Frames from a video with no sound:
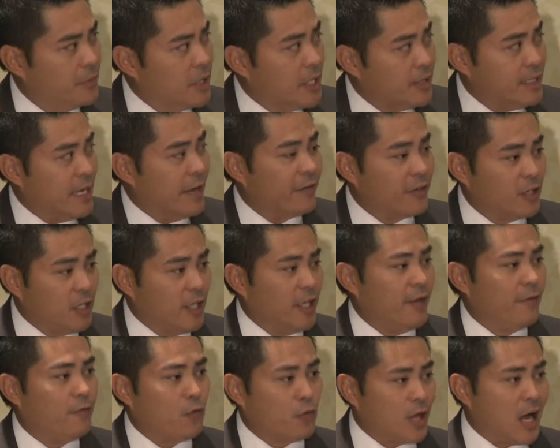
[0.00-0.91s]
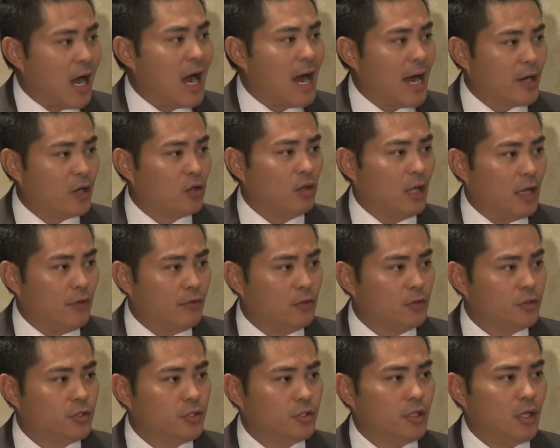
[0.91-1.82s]
Definitely for the higher
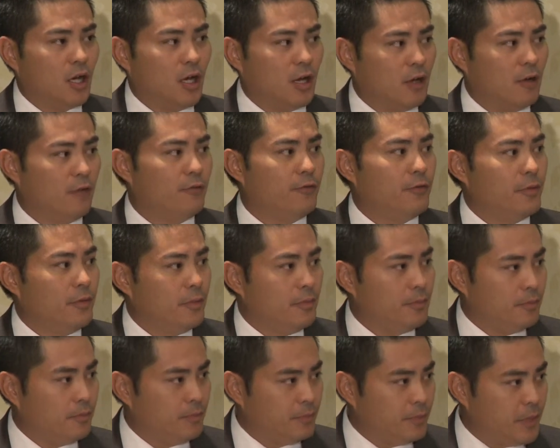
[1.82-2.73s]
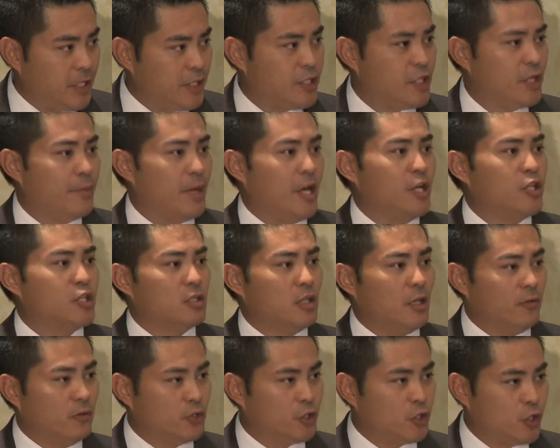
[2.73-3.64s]
levels of PCMH,
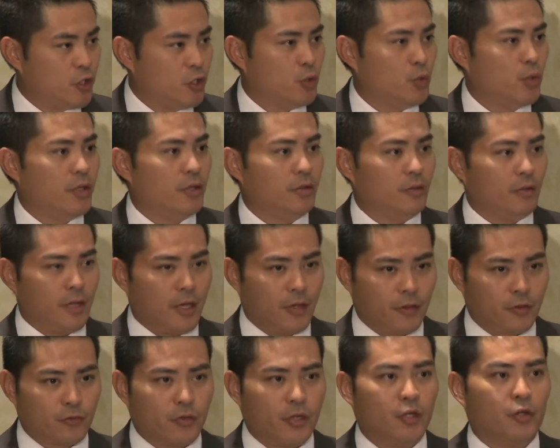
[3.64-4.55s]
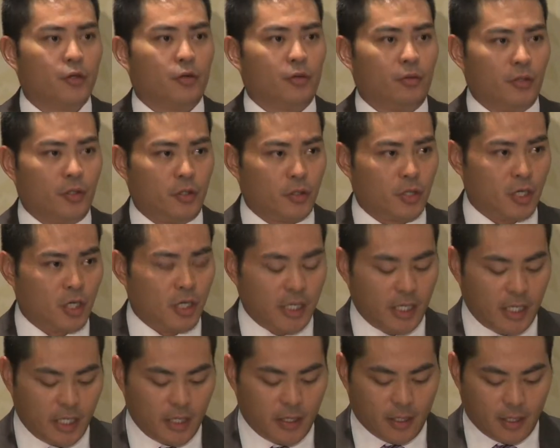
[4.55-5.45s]
levels 2 and 3, you're going to
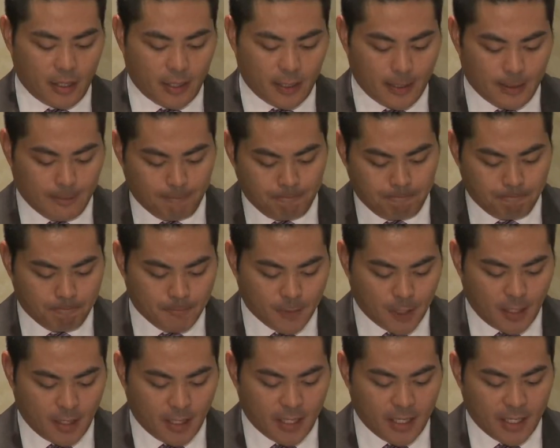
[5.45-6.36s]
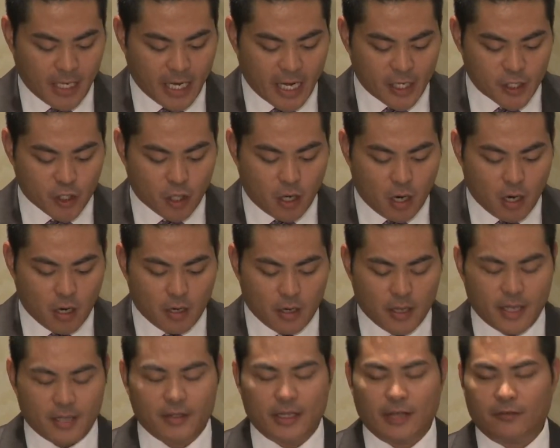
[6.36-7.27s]
need an EHR,
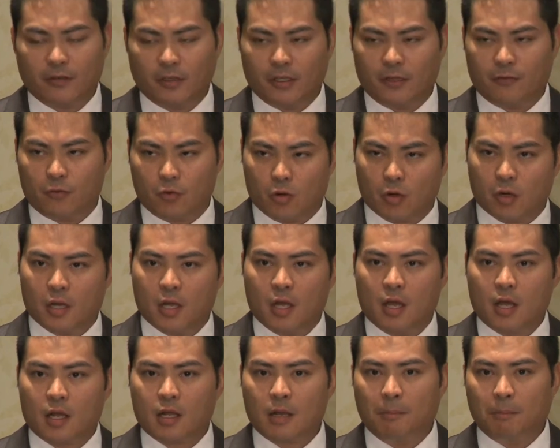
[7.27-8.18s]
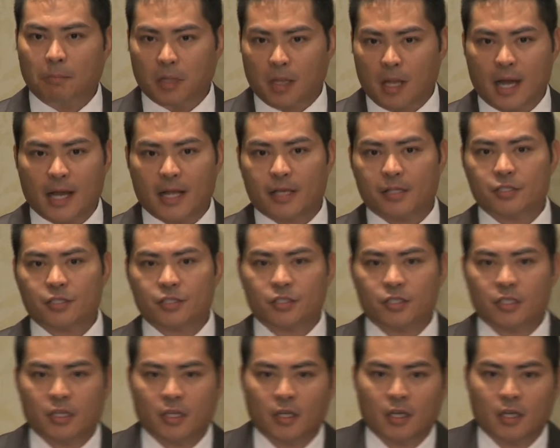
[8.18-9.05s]
and definitely for compliance